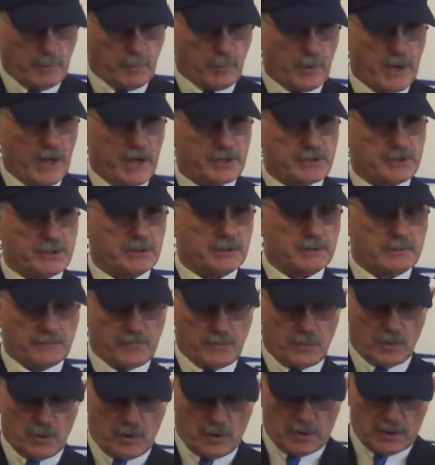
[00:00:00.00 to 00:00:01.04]

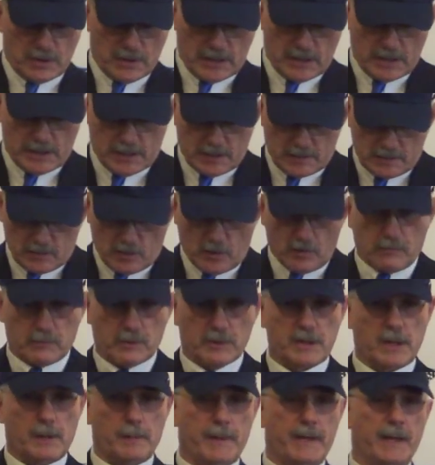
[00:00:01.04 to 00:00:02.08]
Preparation for uh,
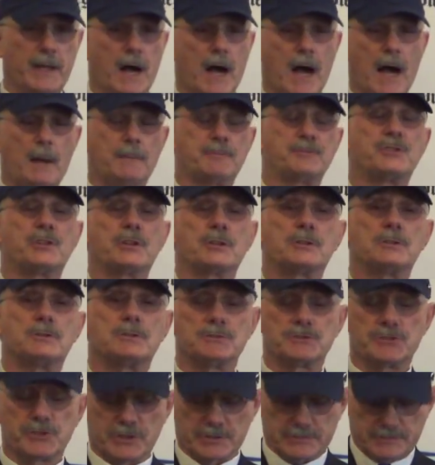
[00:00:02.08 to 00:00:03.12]
overcoming
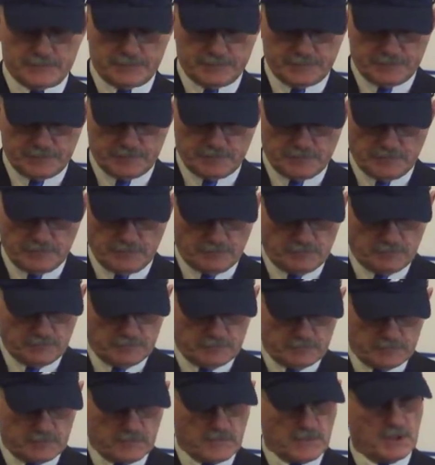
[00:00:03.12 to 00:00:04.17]
obstacles,
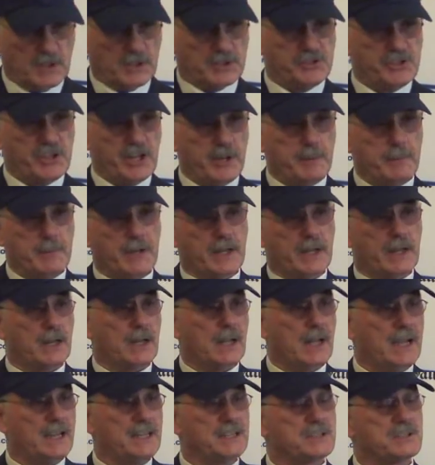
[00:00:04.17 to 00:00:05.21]
achievement
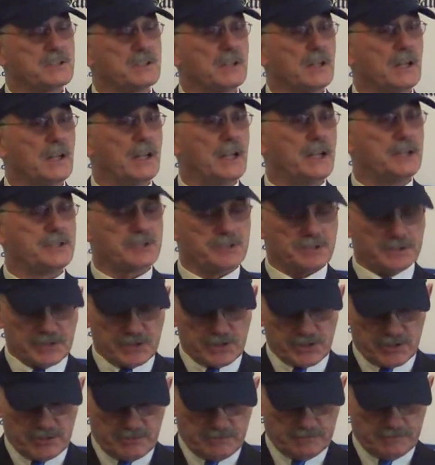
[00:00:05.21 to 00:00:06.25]
in life
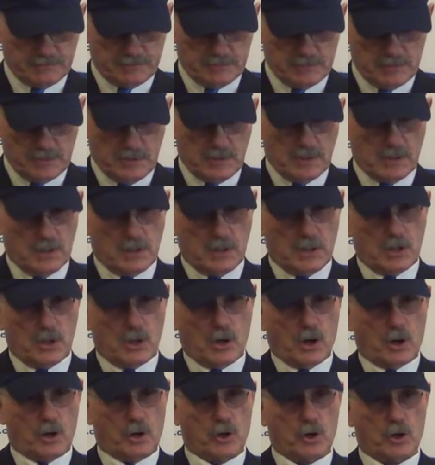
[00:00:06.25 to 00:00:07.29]
lessons,
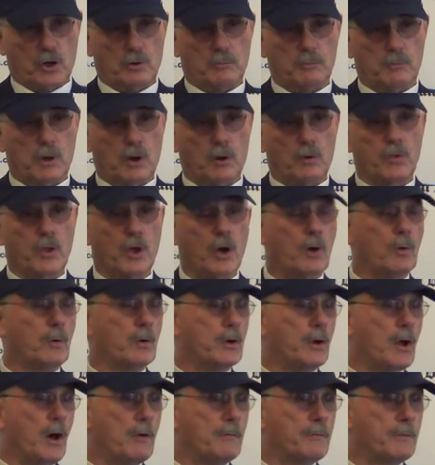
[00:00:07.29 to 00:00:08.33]
or learn both
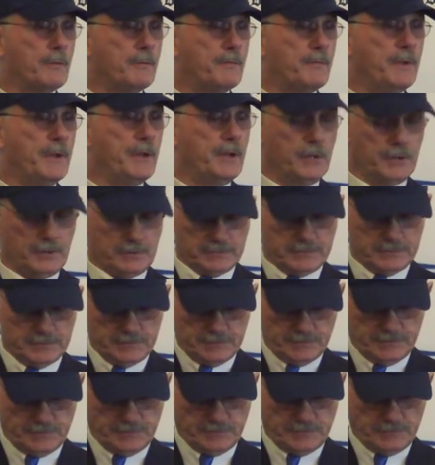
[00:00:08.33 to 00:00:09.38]
on and off the field,
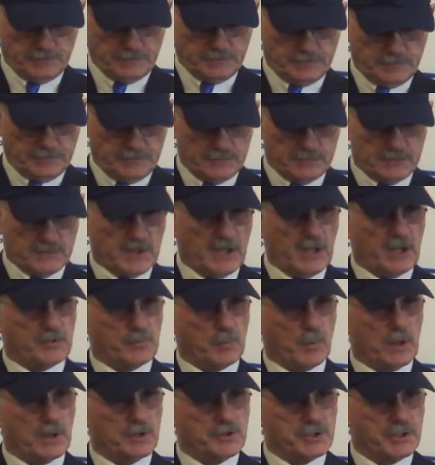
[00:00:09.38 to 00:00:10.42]

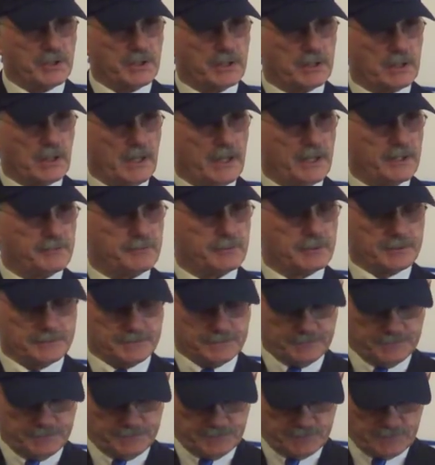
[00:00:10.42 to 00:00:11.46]
as well as in the
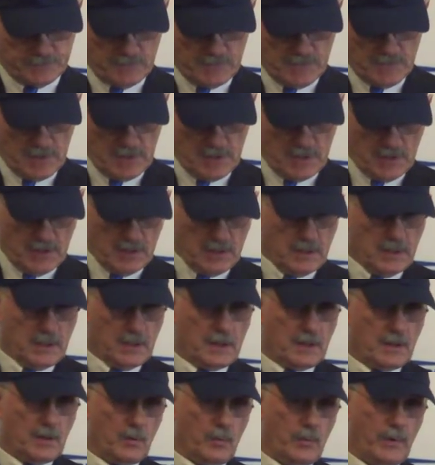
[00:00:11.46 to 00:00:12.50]
classroom.
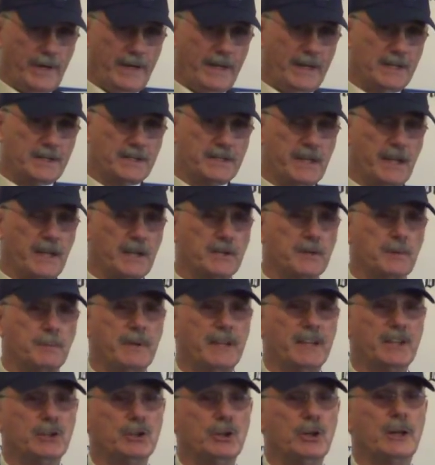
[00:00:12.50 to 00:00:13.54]
We intend
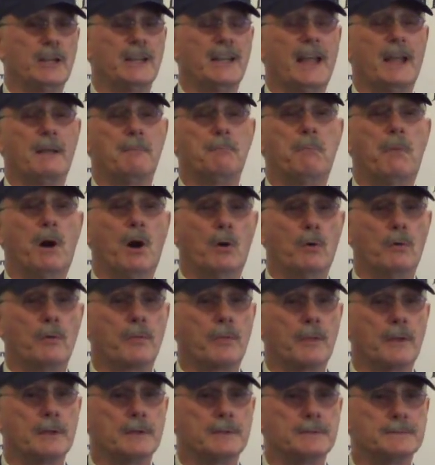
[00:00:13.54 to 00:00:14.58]
to be good at
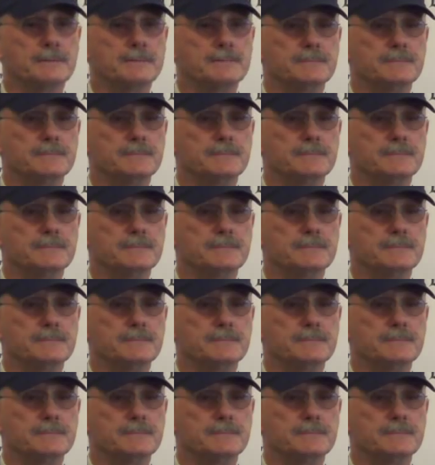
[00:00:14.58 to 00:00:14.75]
both.